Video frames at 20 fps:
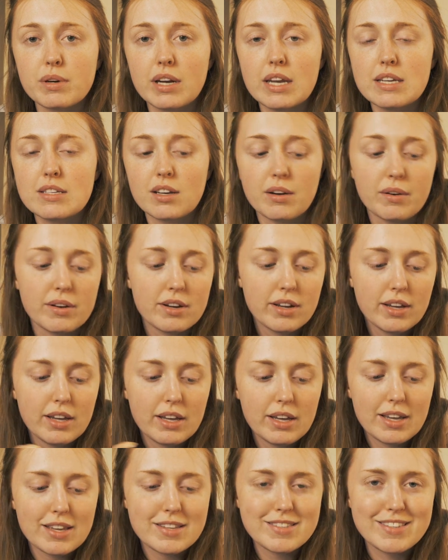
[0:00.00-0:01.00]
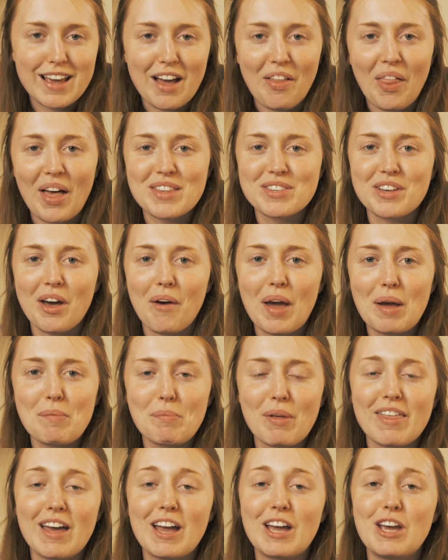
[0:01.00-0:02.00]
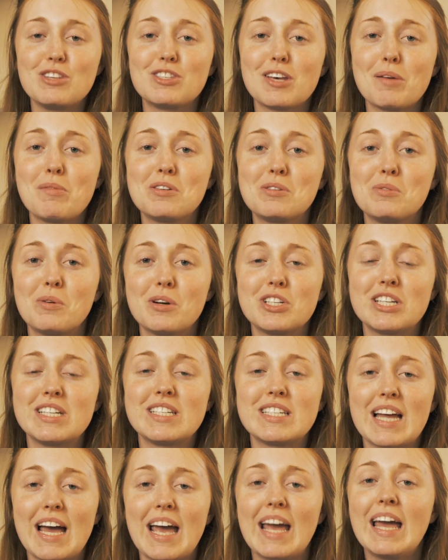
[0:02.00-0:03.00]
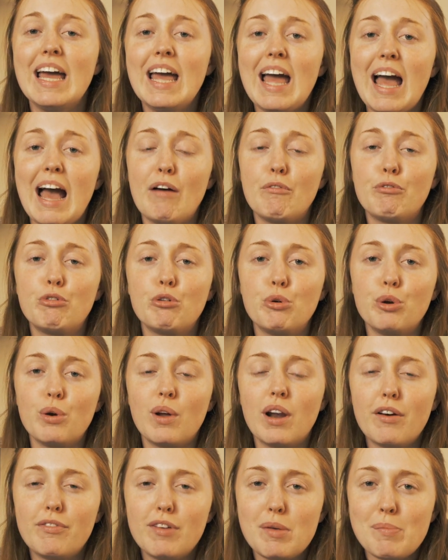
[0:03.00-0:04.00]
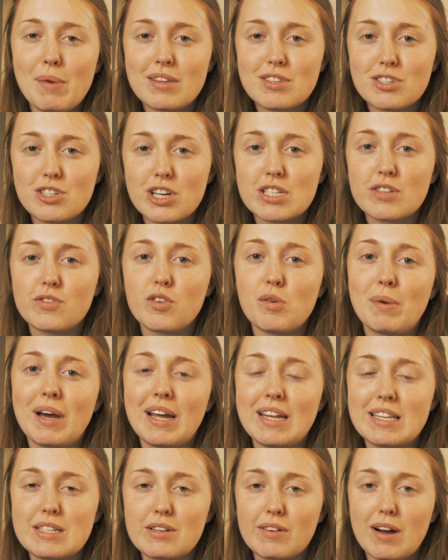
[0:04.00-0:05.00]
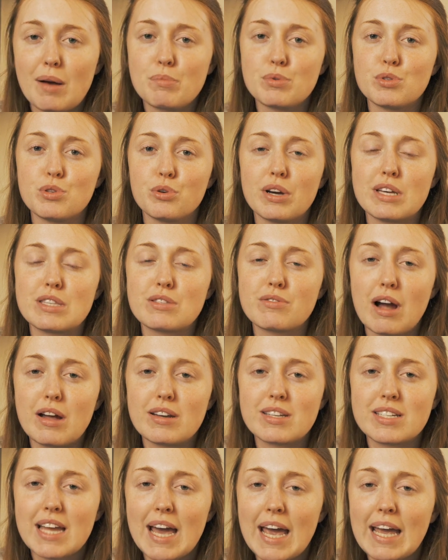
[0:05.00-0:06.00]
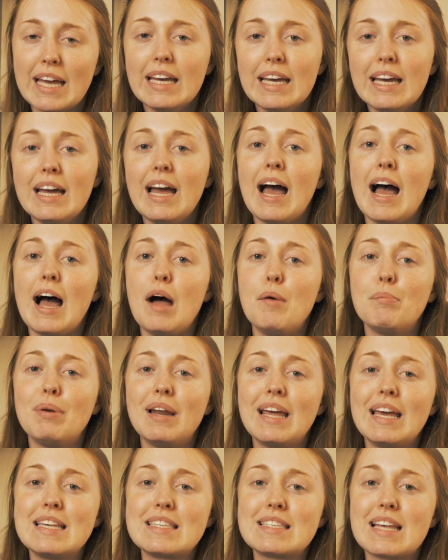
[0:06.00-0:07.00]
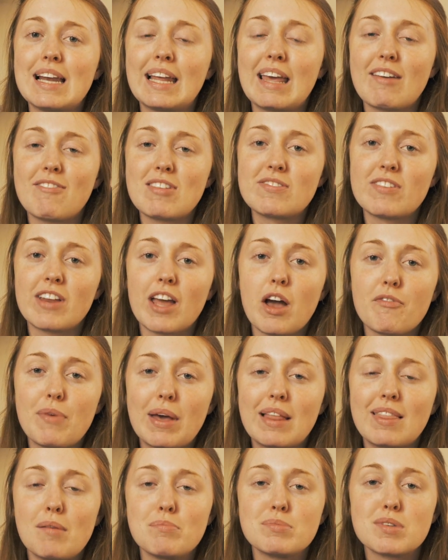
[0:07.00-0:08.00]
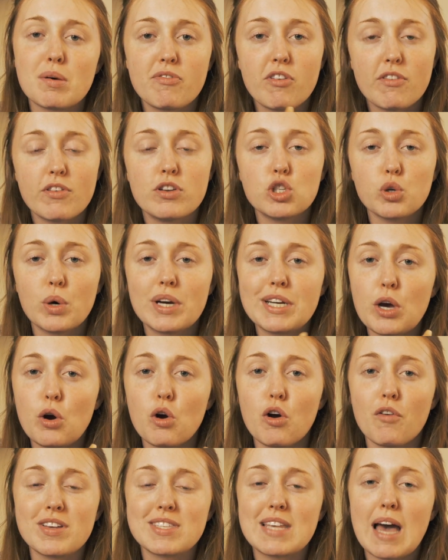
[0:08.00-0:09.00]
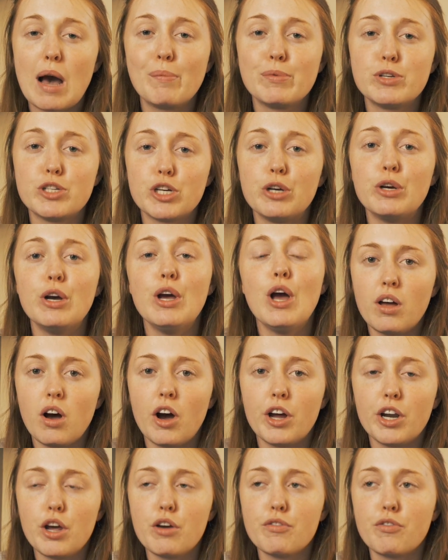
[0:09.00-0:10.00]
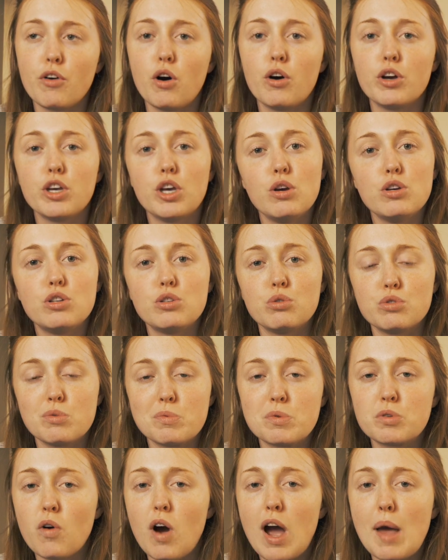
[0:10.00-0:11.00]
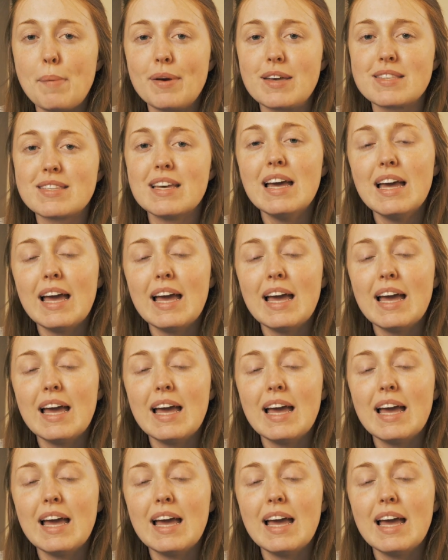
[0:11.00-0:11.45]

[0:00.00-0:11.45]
so I need to go and see how that's going. But thank you so much for watching today and for all your lovely messages from my Instagram stories throughout today. Please give this video a big thumbs up if you've enjoyed it or if it's helped you. I know for our usual subscribers